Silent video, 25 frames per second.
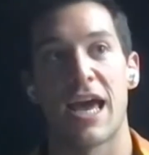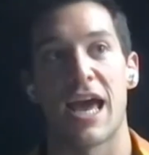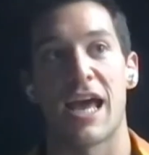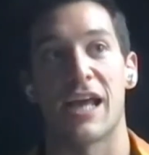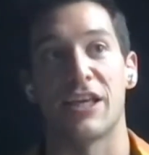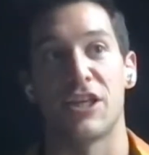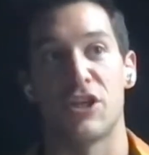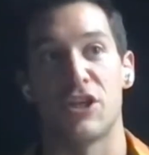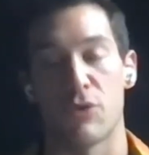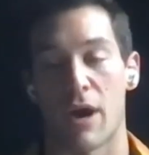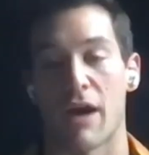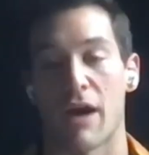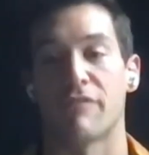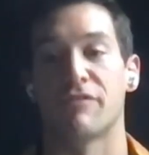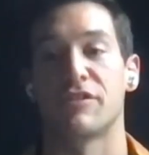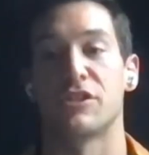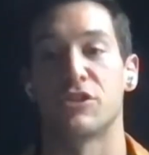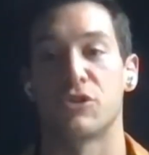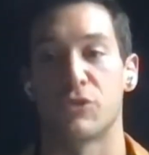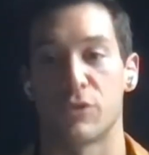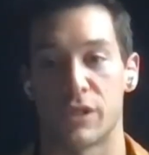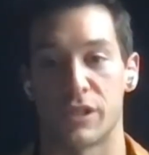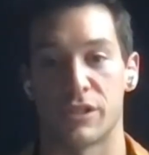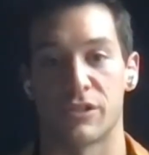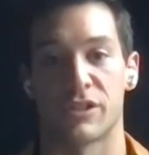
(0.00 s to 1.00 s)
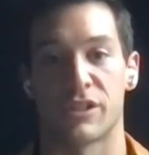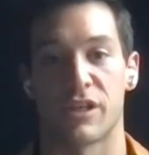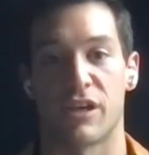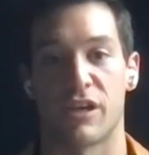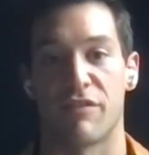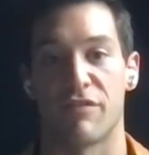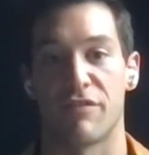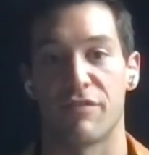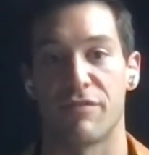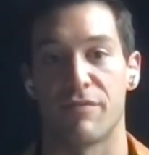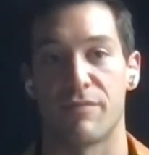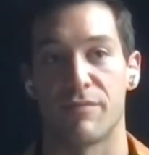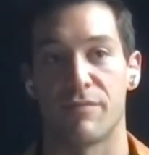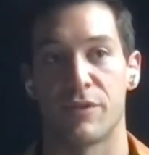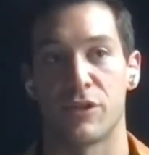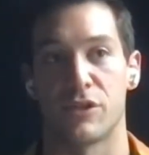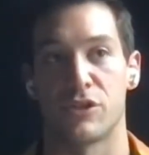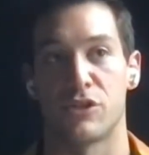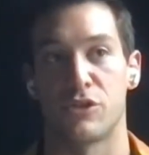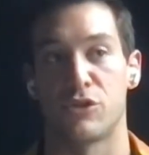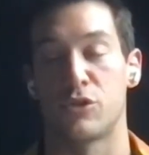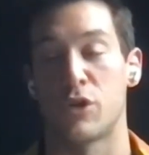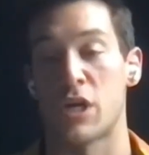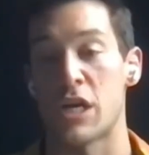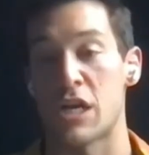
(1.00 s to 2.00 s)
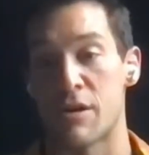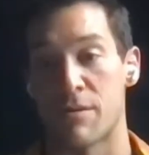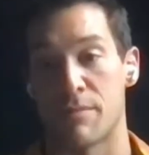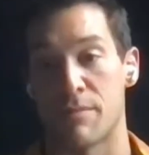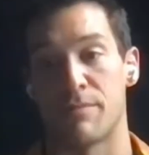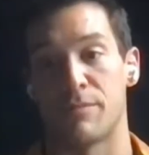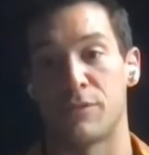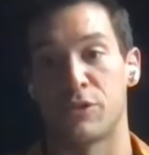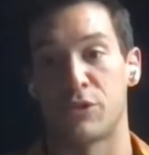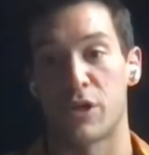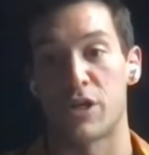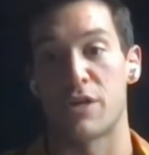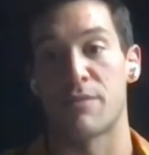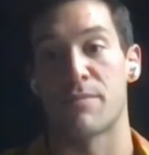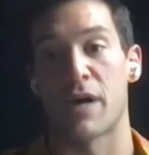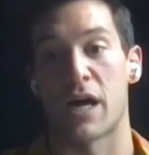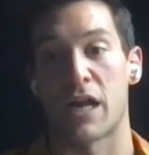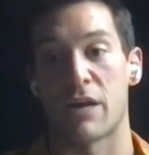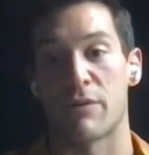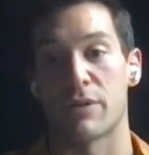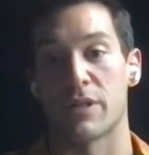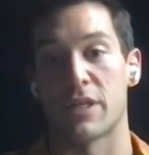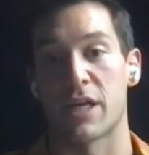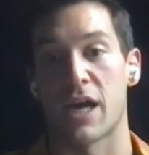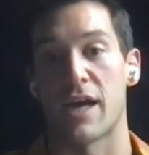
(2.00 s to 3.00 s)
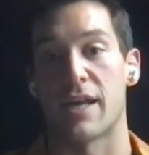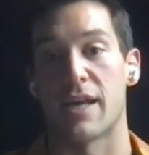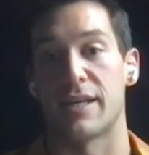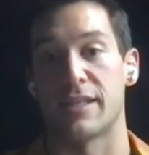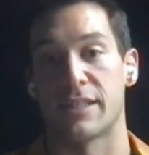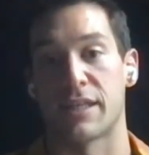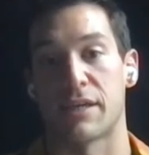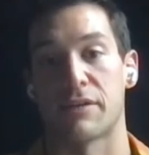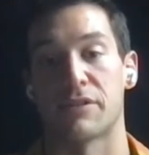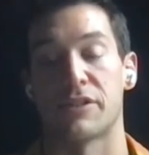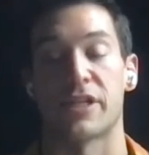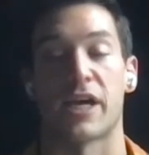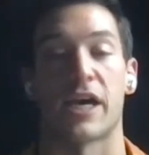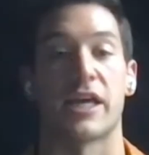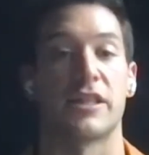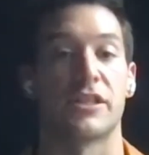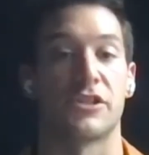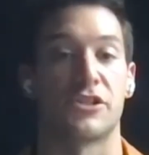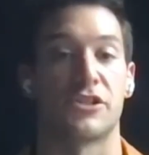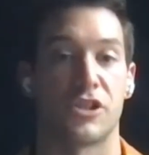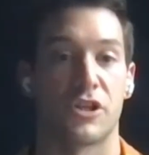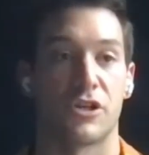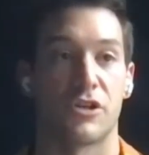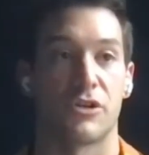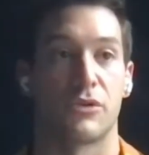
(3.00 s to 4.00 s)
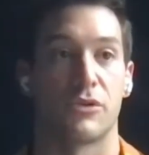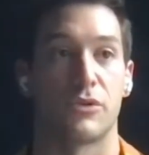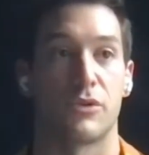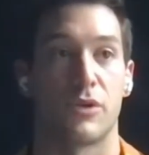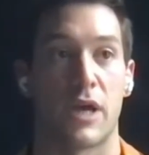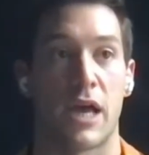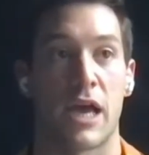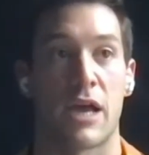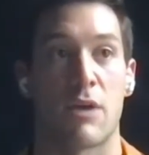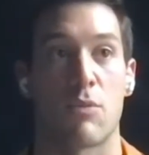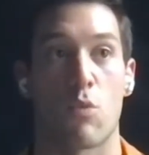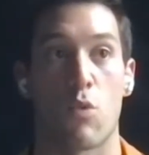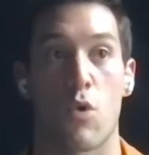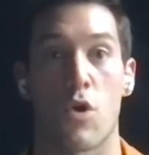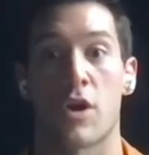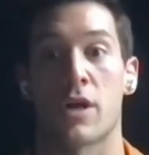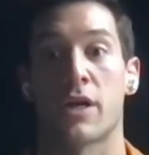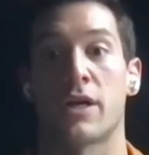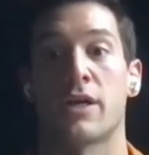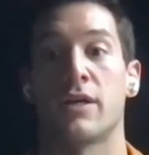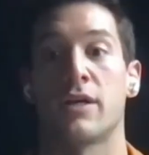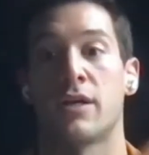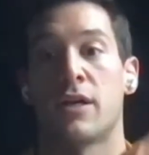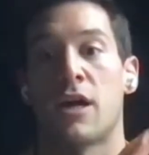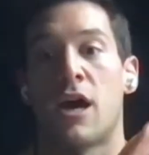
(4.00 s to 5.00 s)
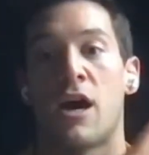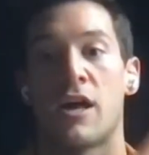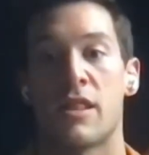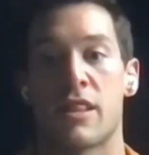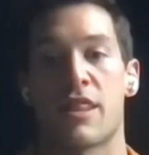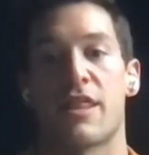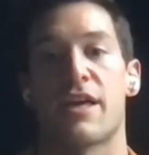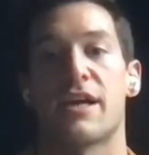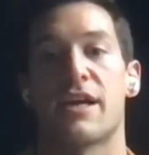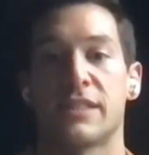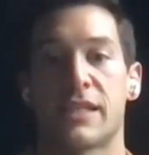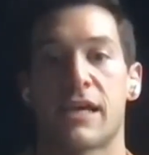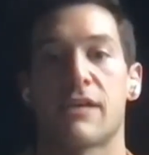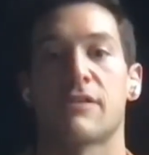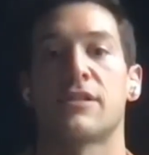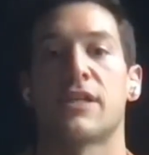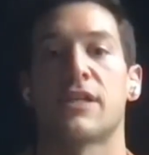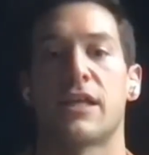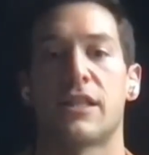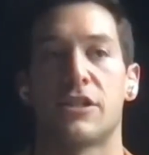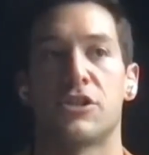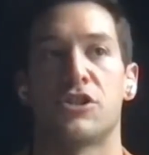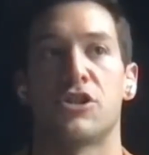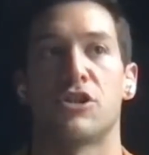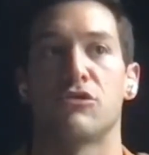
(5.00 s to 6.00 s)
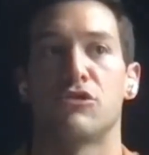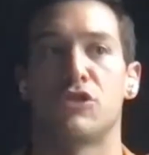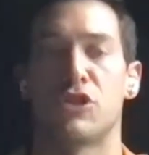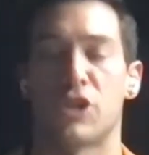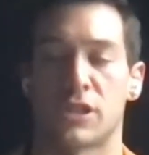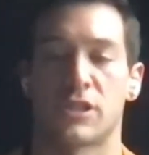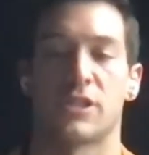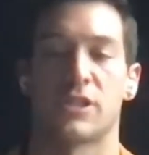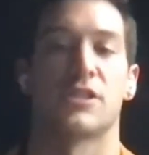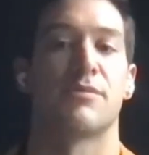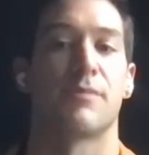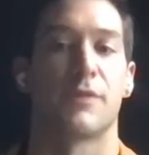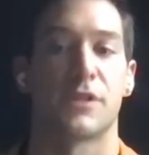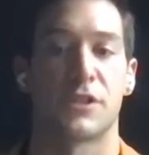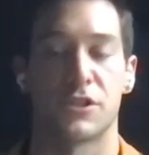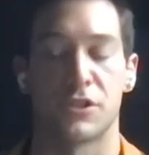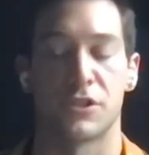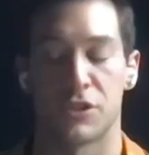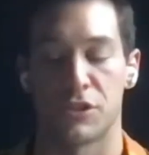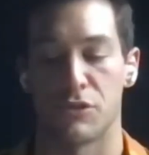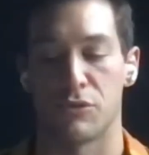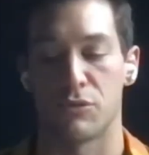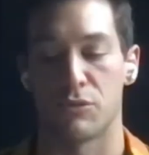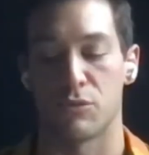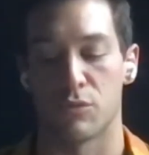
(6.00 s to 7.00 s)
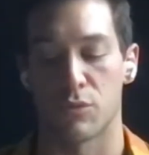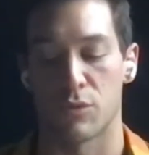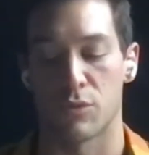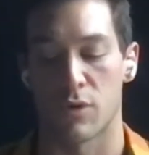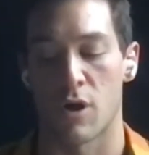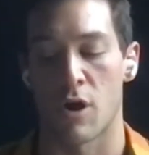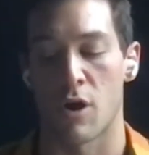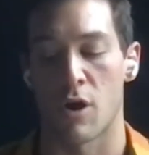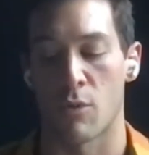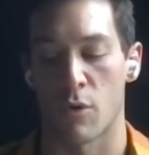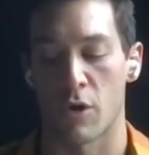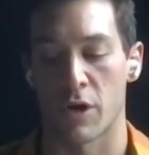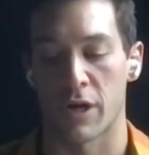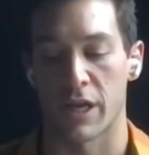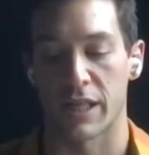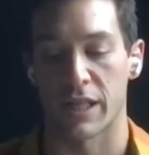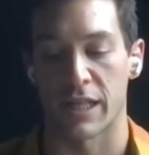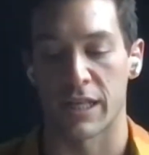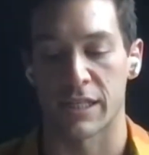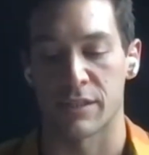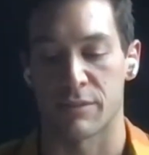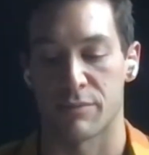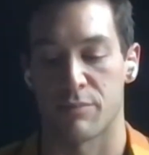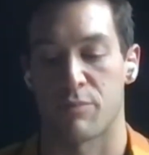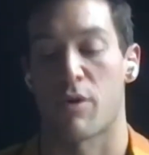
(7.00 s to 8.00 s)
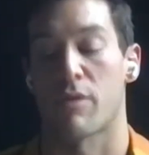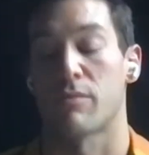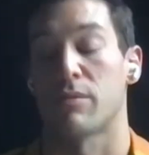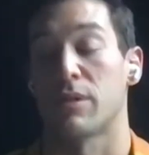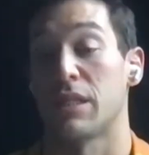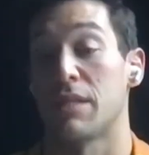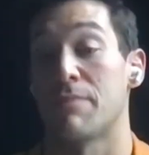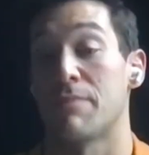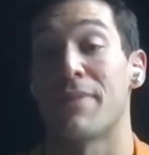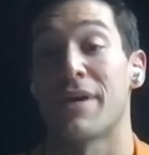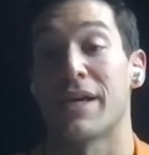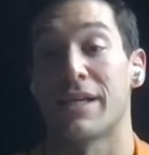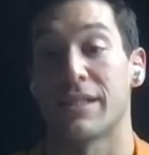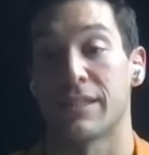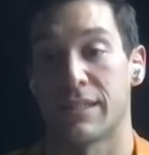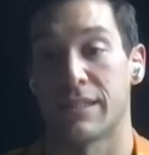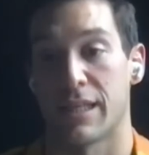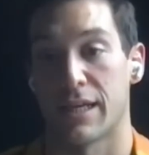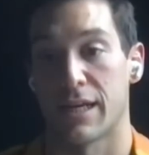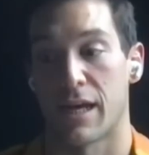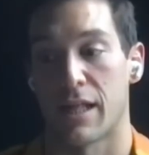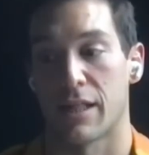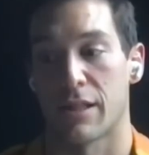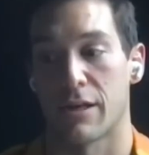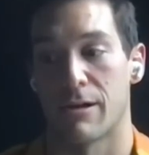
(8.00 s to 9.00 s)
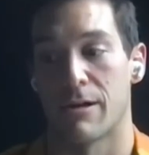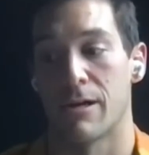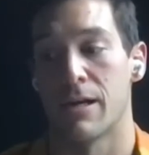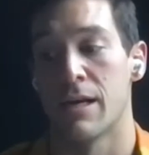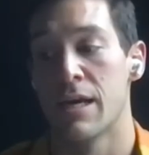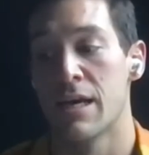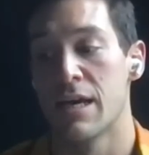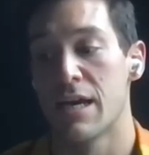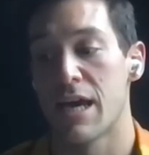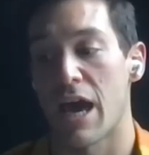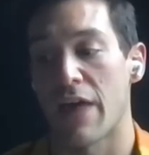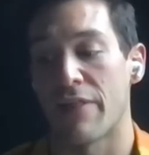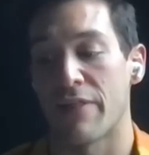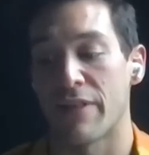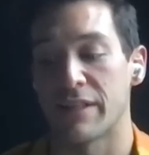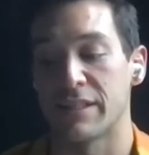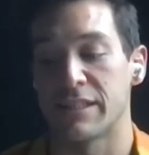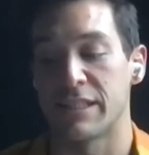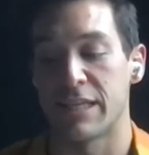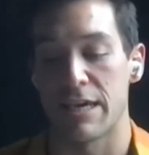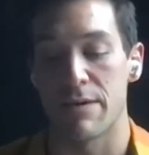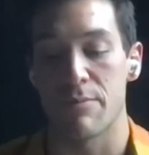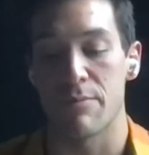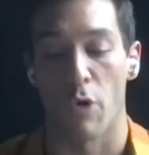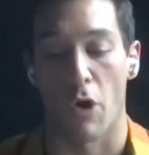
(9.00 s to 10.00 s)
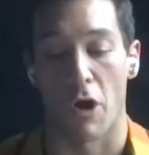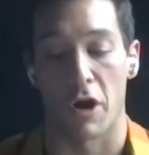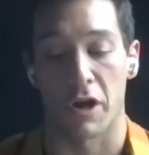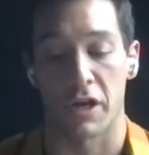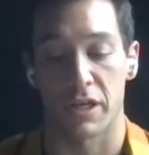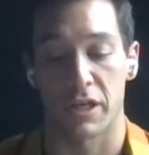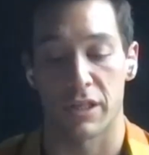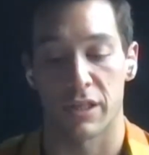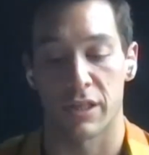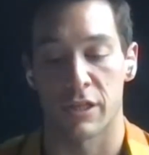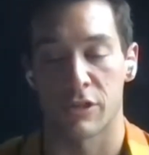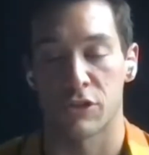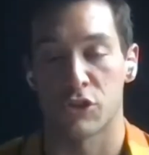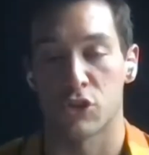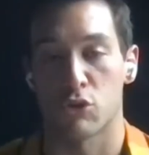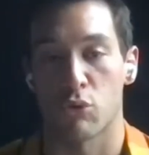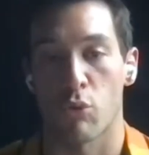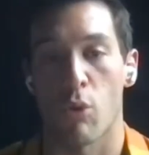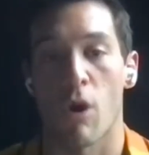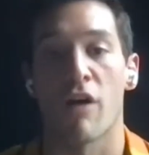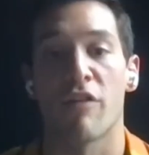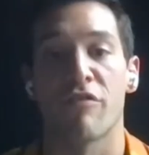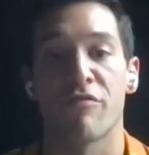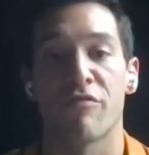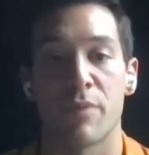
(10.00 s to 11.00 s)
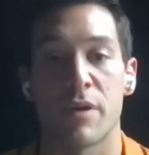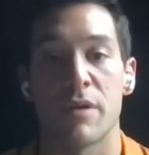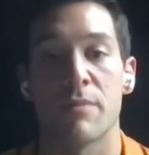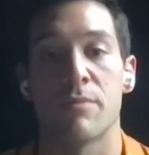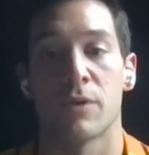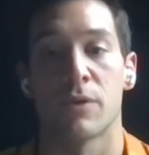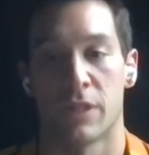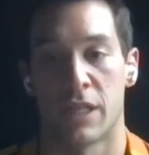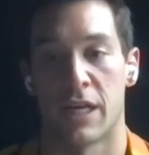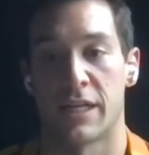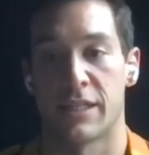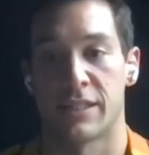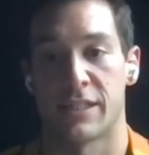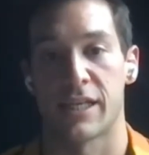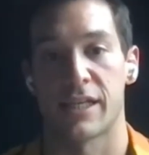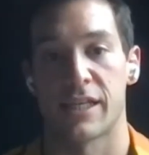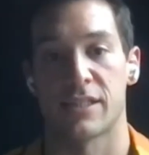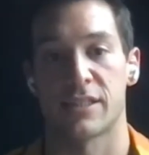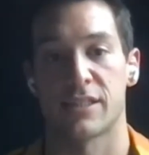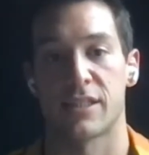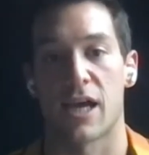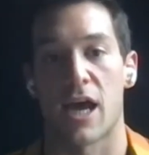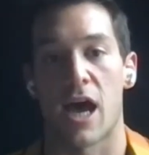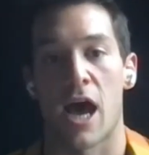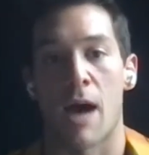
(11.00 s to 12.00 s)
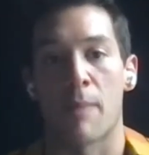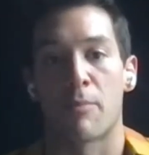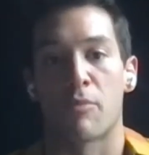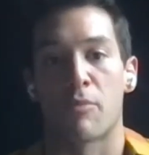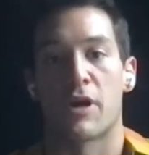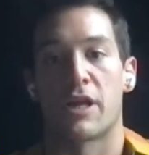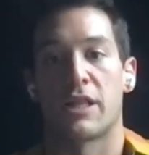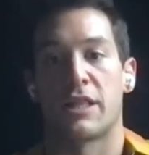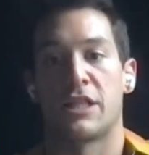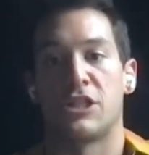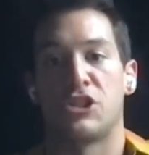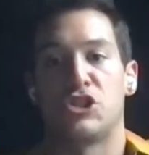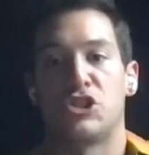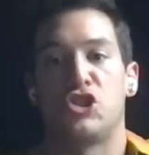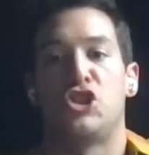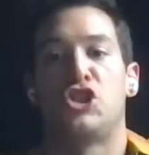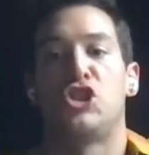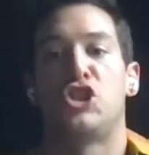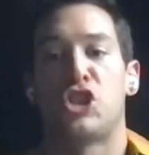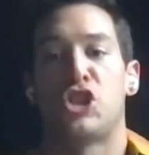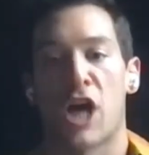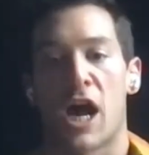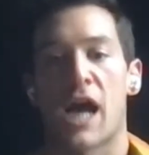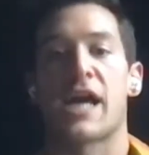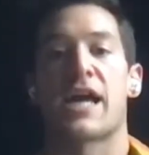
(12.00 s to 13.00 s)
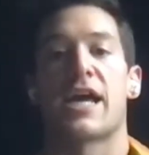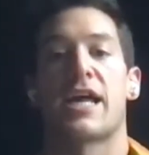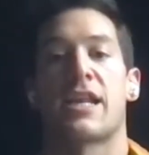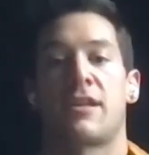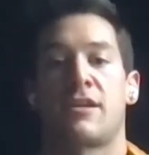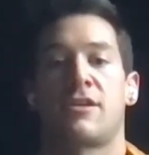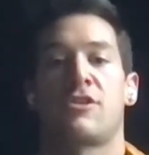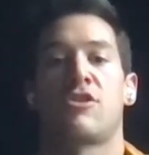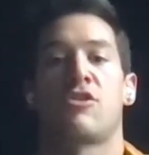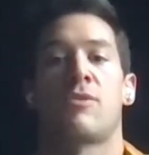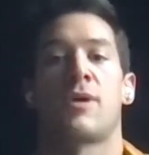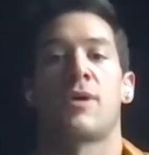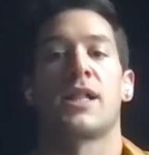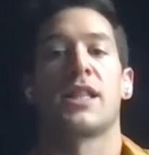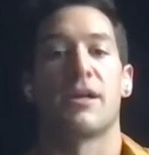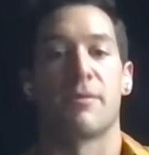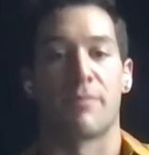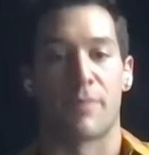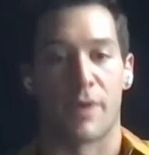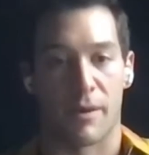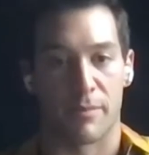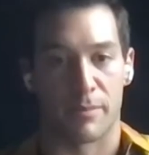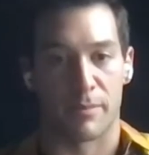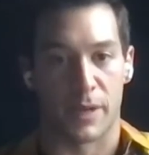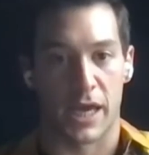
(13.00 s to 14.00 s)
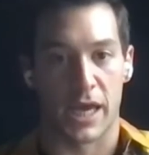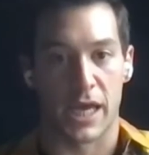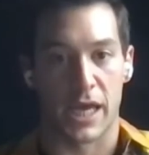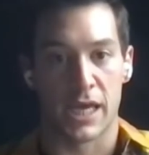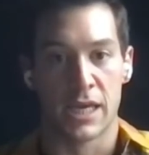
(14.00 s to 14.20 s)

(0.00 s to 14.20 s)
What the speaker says: You have to treat yourself, treat your body with kindness outside the show and work on things outside the show just as much as you are working. That's probably the biggest thing I learned. And then teamwork. There's 12 people that it takes to operate this giant gorilla puppet.